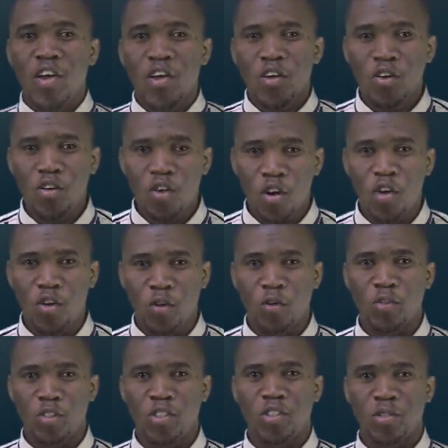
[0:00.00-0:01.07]

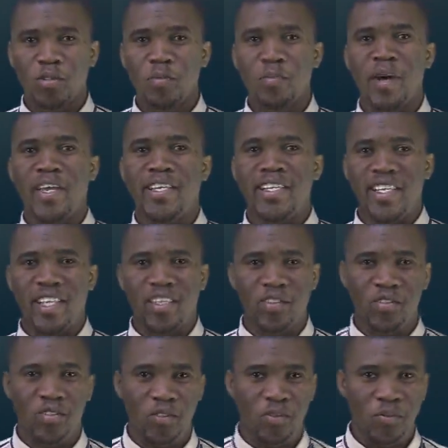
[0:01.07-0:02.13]
Good, my
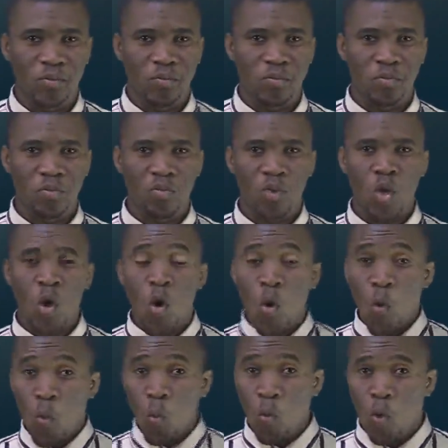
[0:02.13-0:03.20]
dears.
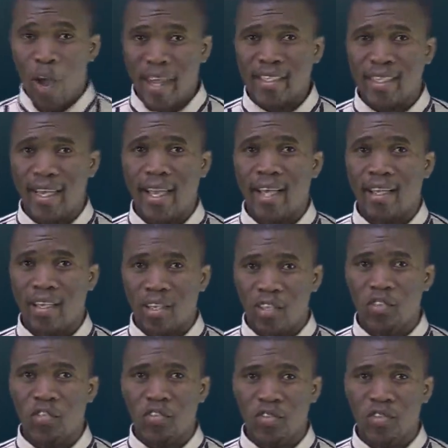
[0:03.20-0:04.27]
What
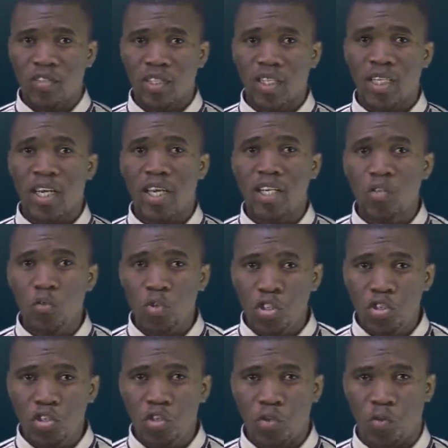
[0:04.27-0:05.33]
else can
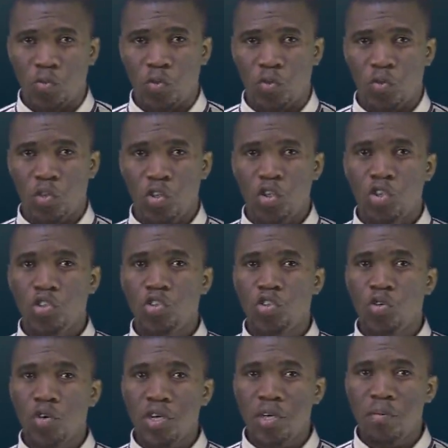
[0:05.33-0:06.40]
we do to
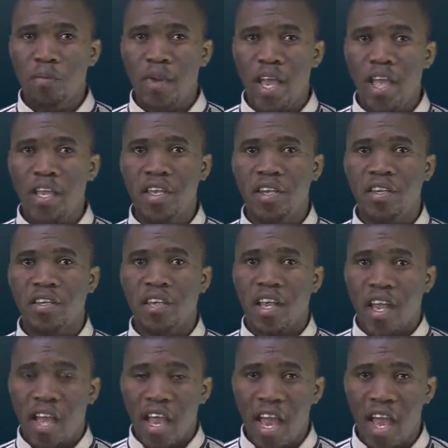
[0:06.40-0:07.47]
remain
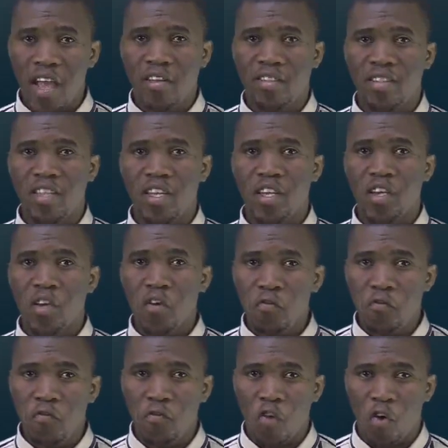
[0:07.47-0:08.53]
healthy
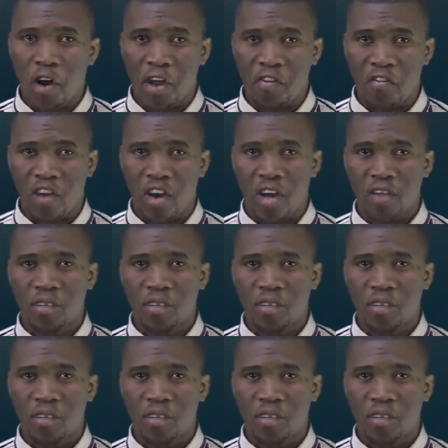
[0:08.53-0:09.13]
forever?